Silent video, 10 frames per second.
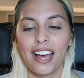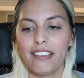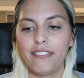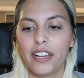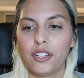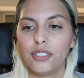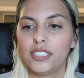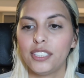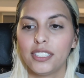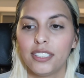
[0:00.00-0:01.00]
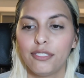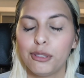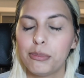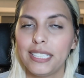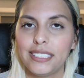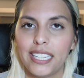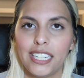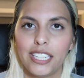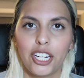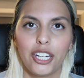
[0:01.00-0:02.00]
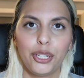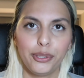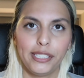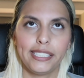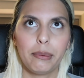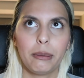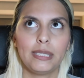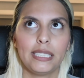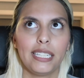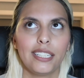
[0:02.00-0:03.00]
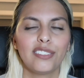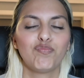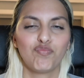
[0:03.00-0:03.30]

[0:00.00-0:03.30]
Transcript: I felt for my second cardio exam, I was like,